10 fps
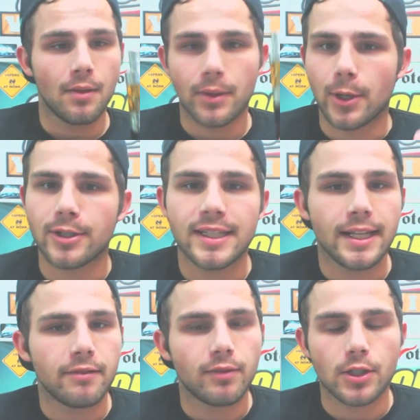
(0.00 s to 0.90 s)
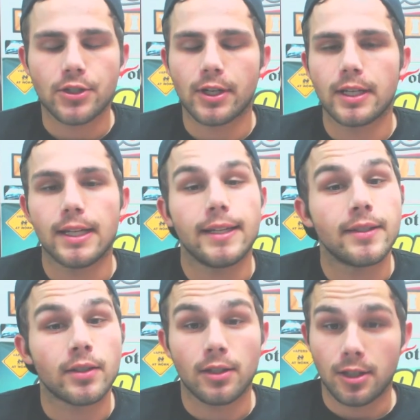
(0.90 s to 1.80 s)
The RTA function on it
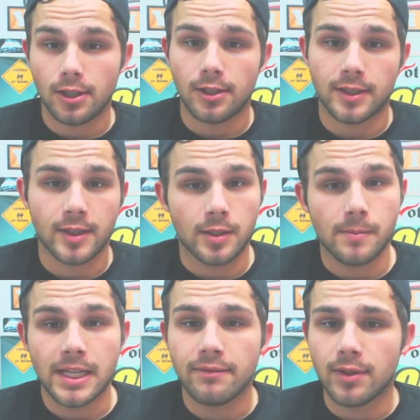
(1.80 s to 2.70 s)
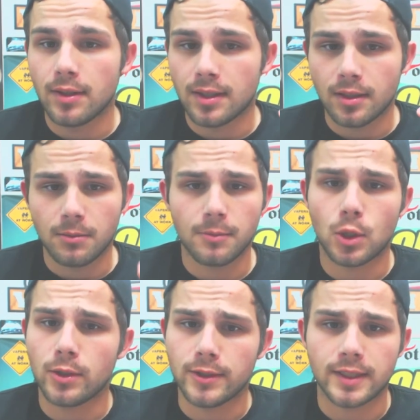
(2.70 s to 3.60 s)
is awesome. Even the sub ohm
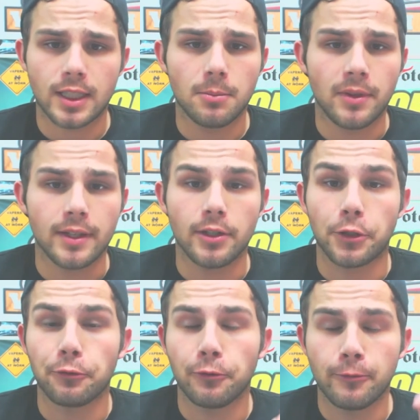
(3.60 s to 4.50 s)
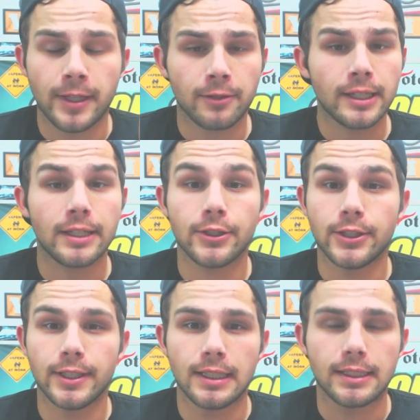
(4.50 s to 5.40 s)
coils that come with it are very
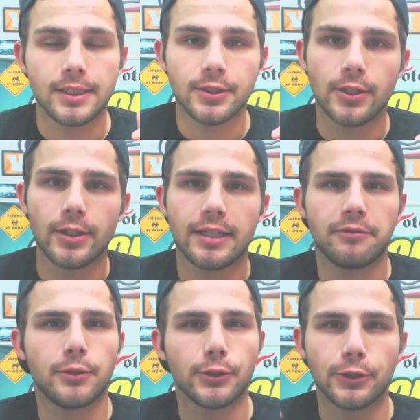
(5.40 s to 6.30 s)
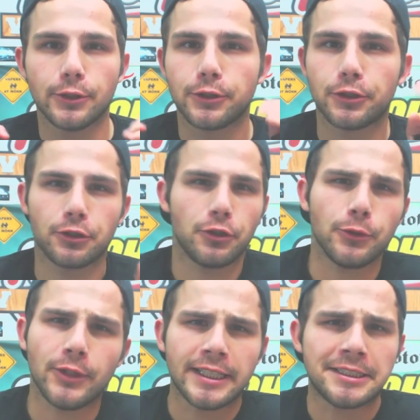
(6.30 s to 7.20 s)
good. You know, if you're too
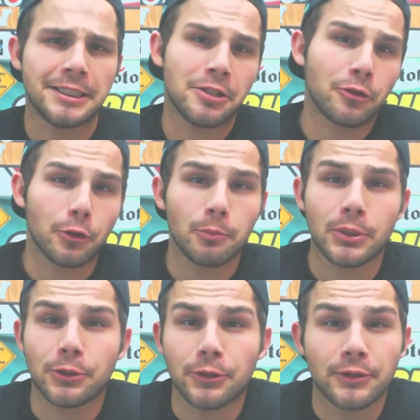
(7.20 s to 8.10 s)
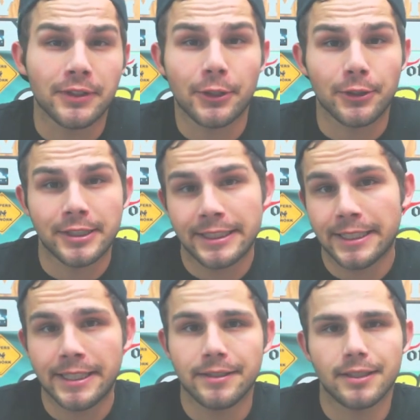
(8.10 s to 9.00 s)
lazy to throw a build in the
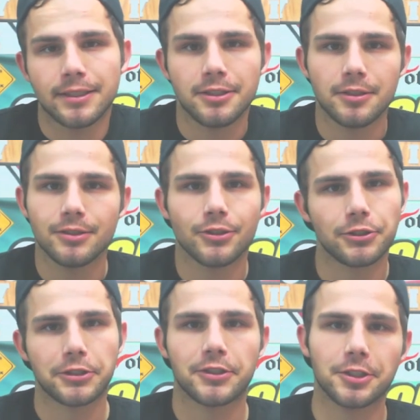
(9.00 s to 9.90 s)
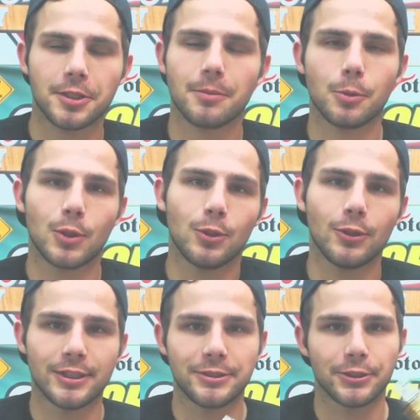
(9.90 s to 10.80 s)
RTA, then you know, just toss a sub ohm
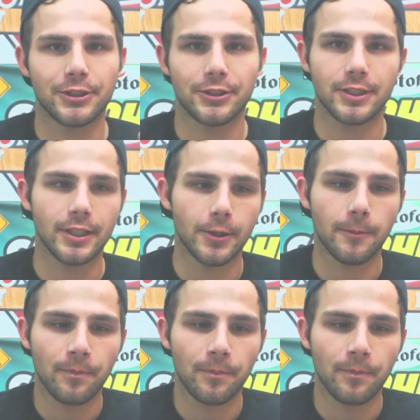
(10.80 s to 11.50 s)
coil and you're good to go.